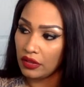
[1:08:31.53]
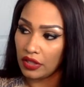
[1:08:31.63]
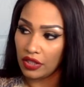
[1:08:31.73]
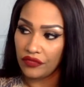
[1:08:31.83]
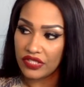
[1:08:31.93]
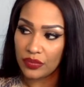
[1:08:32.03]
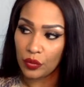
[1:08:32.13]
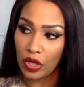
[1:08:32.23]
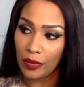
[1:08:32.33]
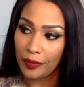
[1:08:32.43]
If it's a
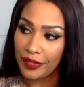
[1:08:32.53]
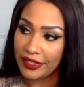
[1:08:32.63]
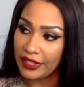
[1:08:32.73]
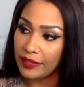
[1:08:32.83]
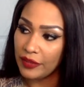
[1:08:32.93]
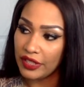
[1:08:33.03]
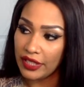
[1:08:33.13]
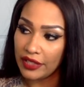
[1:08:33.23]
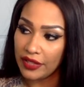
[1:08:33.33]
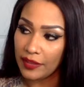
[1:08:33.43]
problem getting money
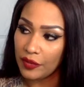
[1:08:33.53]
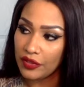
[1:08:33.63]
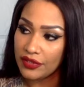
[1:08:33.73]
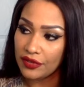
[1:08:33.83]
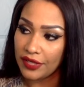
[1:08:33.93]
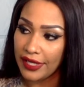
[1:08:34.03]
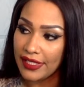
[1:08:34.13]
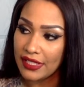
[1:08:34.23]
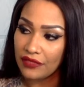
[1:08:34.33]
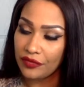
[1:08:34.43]
out of that person or
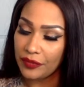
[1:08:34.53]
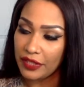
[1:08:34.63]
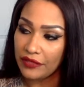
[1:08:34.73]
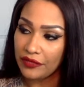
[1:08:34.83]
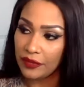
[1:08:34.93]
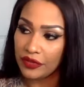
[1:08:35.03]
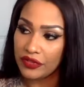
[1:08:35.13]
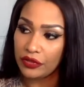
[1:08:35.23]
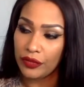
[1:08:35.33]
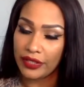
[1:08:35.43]
asking for money from the
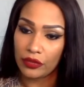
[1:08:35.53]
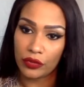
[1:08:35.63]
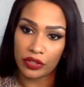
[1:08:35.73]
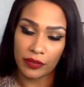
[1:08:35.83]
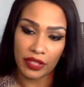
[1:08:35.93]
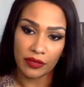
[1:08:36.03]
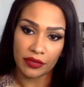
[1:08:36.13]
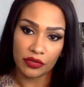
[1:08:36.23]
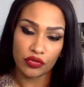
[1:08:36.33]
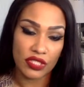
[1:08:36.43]
person, you ain't the one, baby.
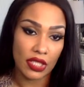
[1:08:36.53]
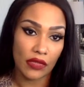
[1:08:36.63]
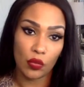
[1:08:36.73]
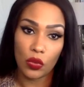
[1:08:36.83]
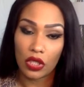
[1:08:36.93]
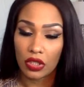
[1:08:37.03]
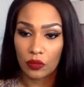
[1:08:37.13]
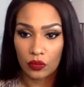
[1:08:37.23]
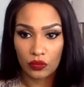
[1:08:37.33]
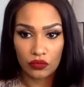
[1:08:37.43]
You're just not the one.
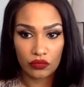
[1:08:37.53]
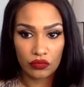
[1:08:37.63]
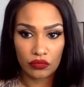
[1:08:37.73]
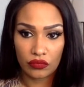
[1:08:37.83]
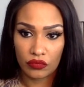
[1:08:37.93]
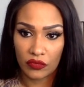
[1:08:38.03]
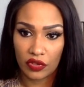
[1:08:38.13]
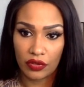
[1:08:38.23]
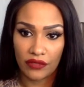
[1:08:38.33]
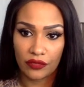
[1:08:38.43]

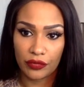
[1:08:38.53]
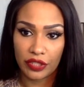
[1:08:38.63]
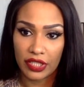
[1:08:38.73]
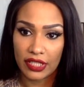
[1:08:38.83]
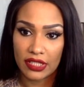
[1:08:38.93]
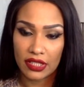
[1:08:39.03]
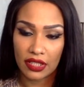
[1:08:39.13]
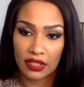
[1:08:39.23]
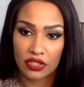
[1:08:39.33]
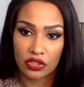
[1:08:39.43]
You have to realize that.
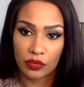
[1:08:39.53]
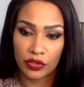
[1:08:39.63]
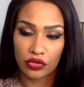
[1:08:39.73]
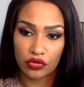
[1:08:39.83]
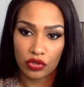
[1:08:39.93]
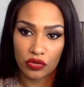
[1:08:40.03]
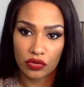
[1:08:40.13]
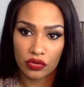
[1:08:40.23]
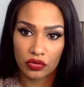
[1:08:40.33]
It shouldn't be a struggle.